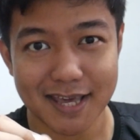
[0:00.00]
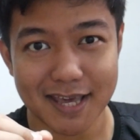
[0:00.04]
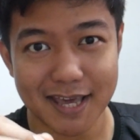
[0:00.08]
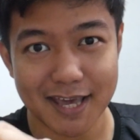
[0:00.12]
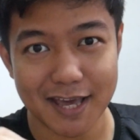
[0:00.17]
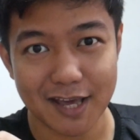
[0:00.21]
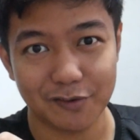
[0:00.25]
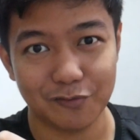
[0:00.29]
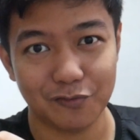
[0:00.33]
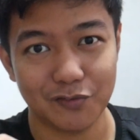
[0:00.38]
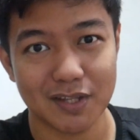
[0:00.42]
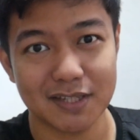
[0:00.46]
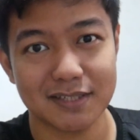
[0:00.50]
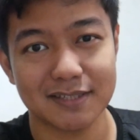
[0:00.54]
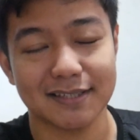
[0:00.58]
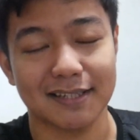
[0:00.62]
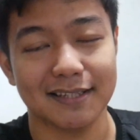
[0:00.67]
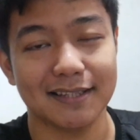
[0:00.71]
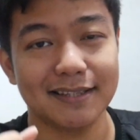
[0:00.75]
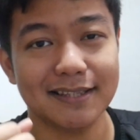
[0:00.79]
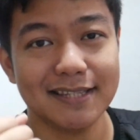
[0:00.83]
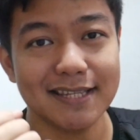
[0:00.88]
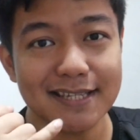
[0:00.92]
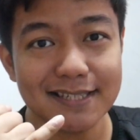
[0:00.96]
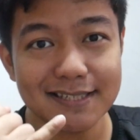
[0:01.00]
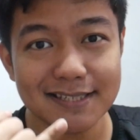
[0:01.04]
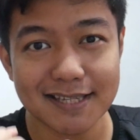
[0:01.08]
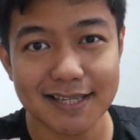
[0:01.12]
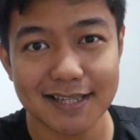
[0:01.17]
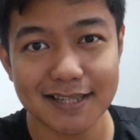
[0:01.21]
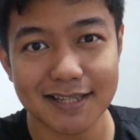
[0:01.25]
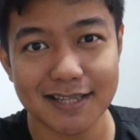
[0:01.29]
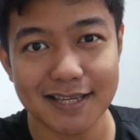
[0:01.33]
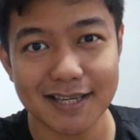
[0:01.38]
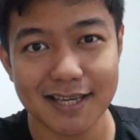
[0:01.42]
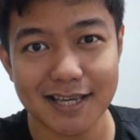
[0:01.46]
if it's a
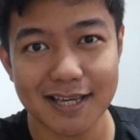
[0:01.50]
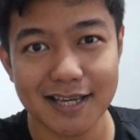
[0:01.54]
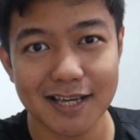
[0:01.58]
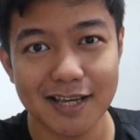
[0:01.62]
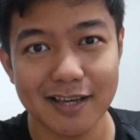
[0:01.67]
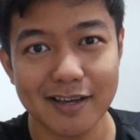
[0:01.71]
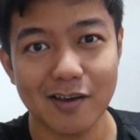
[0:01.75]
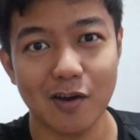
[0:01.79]
TCT